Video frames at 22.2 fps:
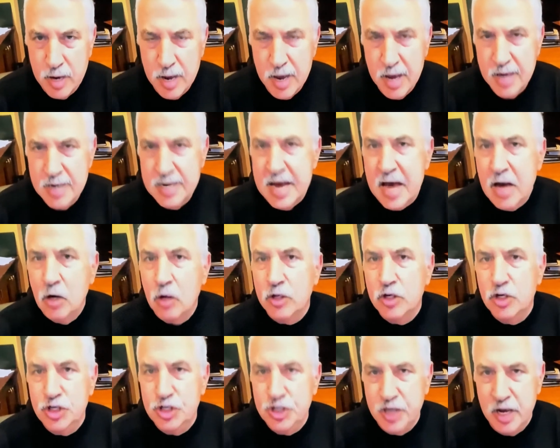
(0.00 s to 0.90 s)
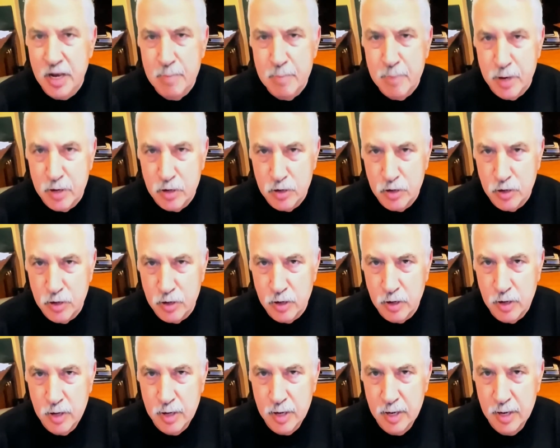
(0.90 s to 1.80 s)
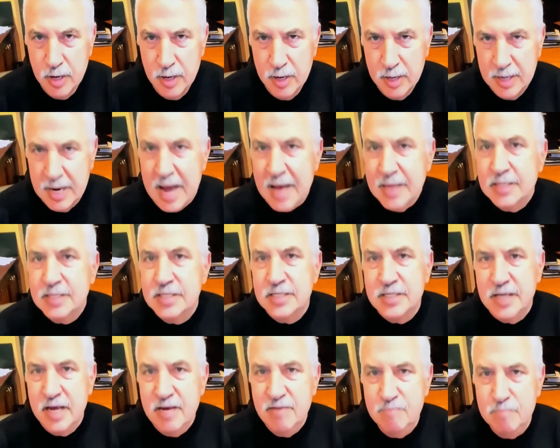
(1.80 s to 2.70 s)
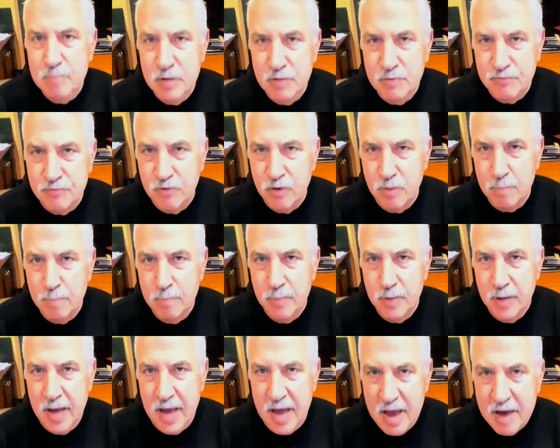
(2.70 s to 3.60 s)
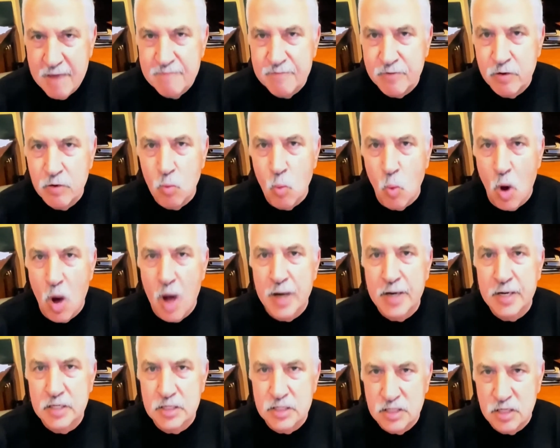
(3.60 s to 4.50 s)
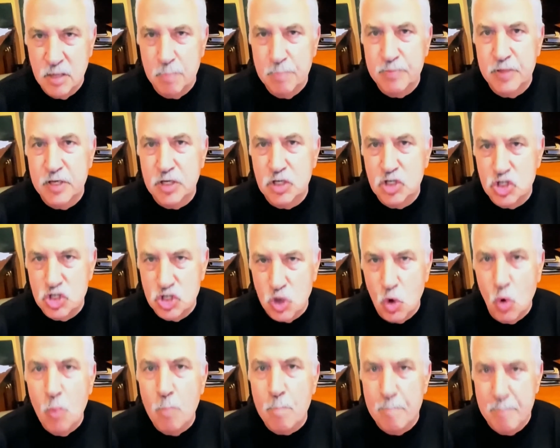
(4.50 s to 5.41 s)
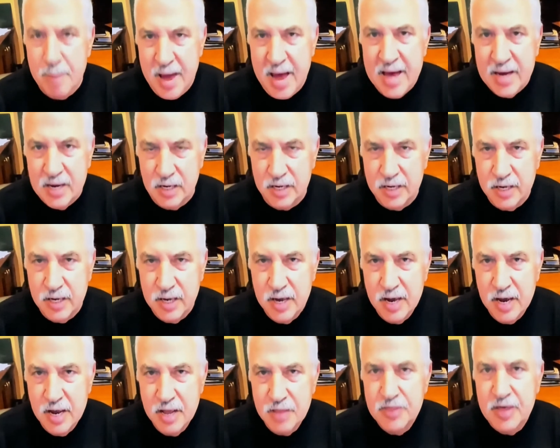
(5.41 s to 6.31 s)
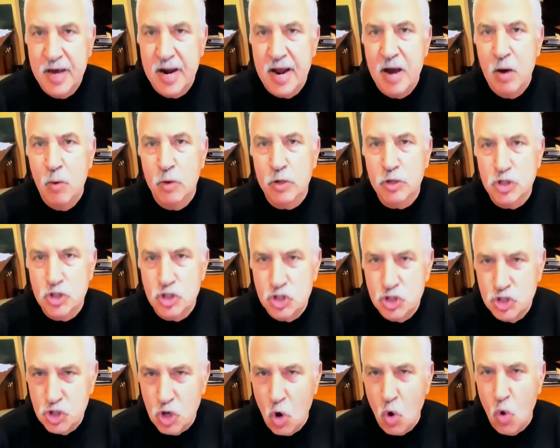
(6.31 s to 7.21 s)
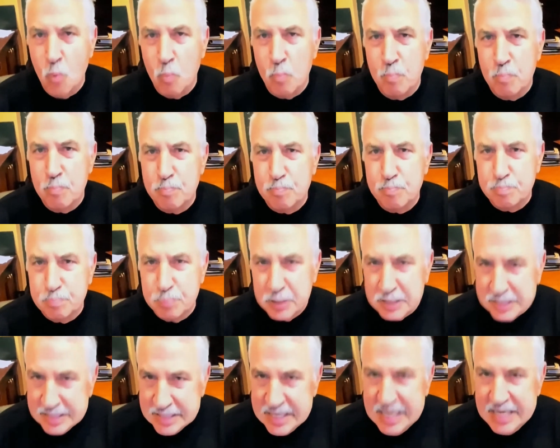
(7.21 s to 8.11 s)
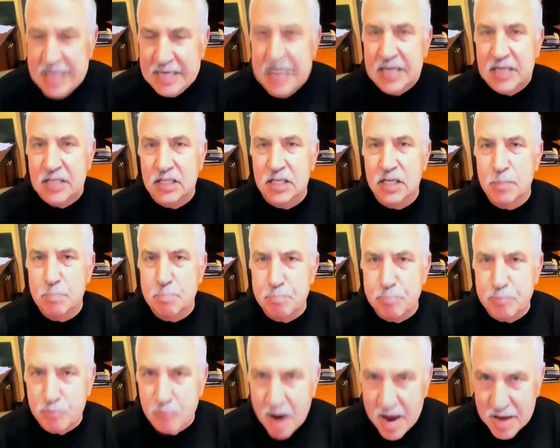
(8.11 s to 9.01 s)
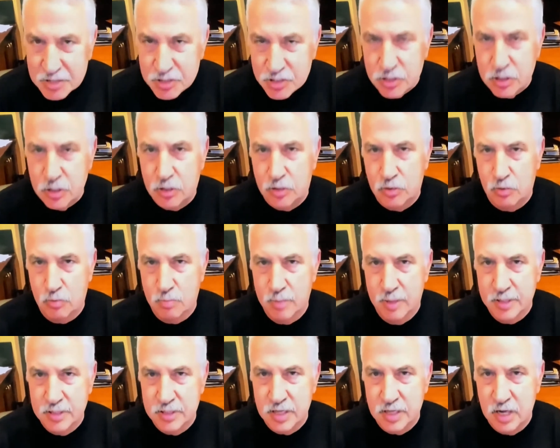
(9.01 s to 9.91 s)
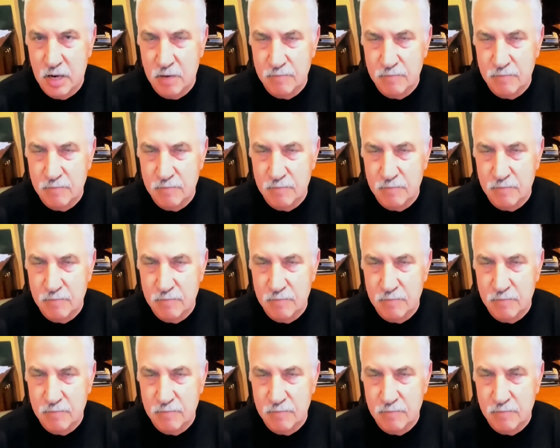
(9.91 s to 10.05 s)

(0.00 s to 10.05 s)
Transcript: Not only shame on her, God save me from ever wanting something so badly that I would so politically prostitute myself